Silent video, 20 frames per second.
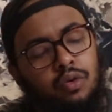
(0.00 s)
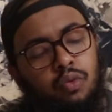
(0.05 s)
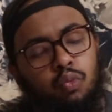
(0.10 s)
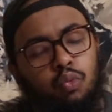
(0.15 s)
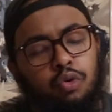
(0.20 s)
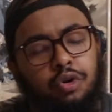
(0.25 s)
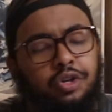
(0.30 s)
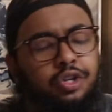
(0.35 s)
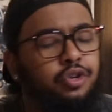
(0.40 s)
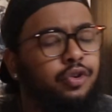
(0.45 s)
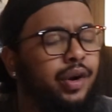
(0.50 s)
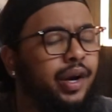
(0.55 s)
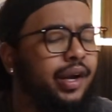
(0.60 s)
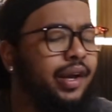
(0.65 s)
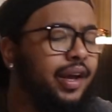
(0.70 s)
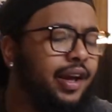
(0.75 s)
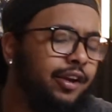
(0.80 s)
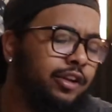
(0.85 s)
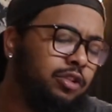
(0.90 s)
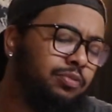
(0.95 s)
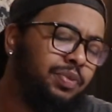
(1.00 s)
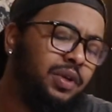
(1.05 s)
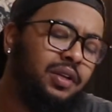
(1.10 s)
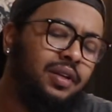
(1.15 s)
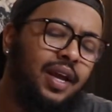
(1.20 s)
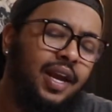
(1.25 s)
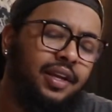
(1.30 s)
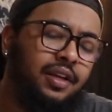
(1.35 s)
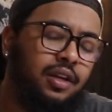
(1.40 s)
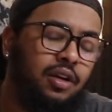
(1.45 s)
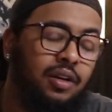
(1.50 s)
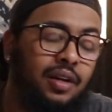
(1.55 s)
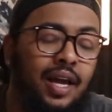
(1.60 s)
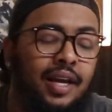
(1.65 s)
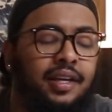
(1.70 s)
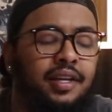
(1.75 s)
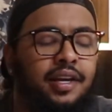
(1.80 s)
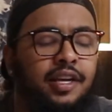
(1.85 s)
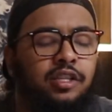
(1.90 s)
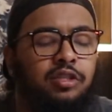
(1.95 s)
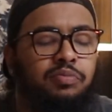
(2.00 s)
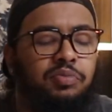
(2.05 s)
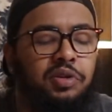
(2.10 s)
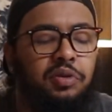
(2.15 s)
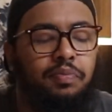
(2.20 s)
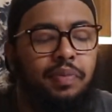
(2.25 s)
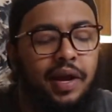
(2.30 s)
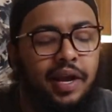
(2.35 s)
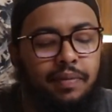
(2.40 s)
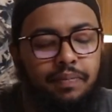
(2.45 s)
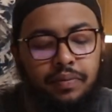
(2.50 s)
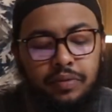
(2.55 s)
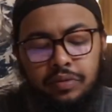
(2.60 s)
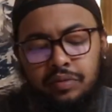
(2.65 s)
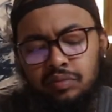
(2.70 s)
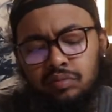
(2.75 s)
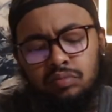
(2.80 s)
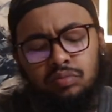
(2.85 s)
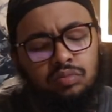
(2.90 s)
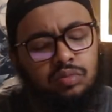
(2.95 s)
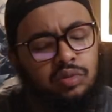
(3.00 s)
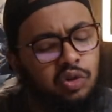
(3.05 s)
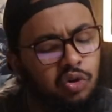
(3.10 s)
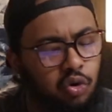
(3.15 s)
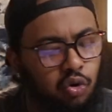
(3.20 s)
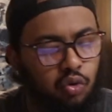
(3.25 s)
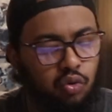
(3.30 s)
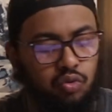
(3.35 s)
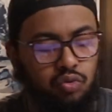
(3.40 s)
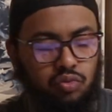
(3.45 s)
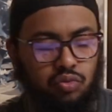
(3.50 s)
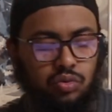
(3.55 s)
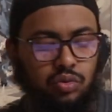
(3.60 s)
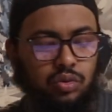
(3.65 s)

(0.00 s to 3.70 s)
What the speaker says: wood grain SB Nike SB paper, cool.